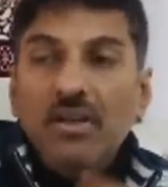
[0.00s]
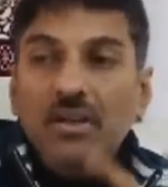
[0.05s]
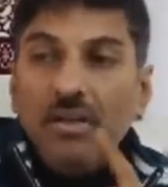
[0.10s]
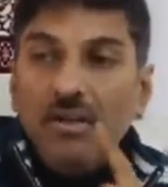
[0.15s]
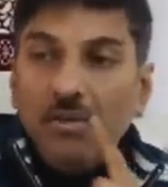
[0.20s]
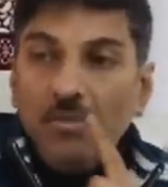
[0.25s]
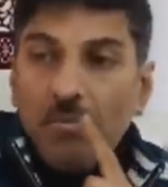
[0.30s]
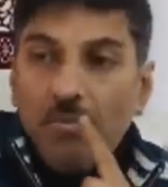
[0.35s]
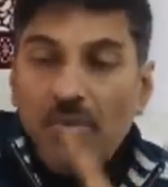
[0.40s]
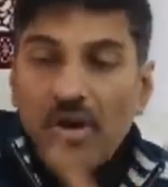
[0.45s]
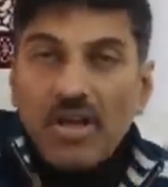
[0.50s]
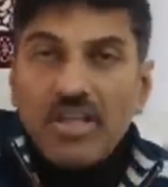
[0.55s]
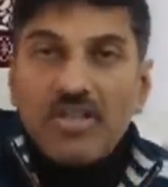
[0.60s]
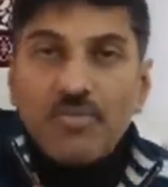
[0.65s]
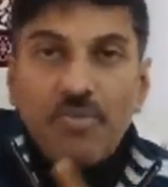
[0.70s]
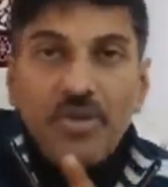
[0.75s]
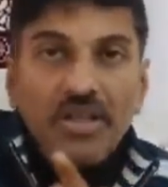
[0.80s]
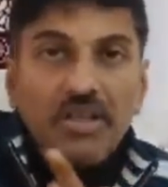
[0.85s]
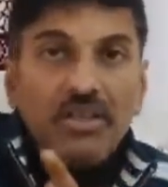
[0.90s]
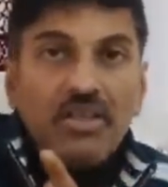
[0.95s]
Mars
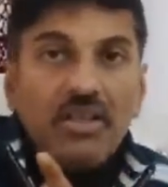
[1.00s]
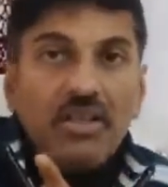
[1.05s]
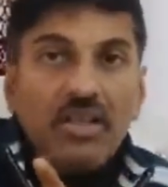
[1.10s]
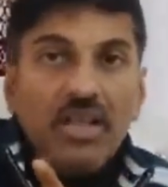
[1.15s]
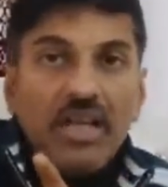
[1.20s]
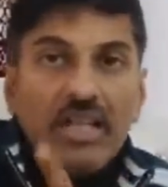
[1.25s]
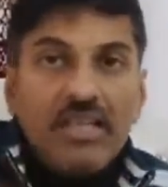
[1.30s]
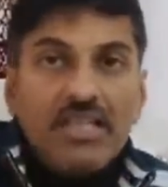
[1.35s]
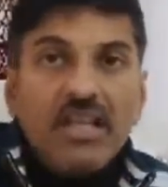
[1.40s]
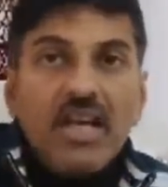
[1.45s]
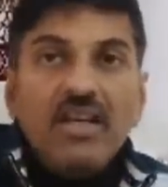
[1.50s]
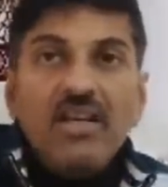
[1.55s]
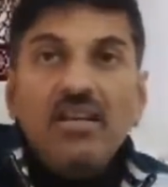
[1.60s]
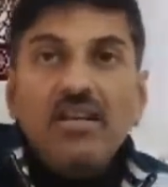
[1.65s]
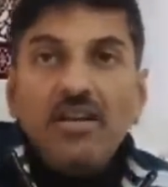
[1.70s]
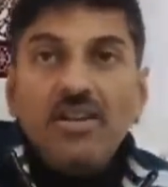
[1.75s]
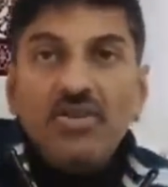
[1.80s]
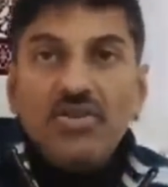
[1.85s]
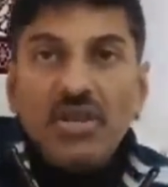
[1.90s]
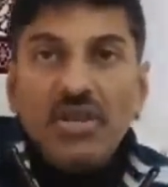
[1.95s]
being the inside
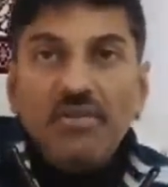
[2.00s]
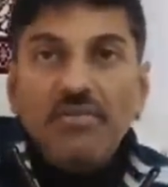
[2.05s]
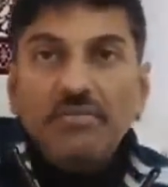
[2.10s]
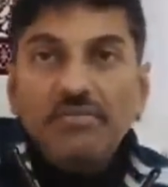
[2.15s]
energy,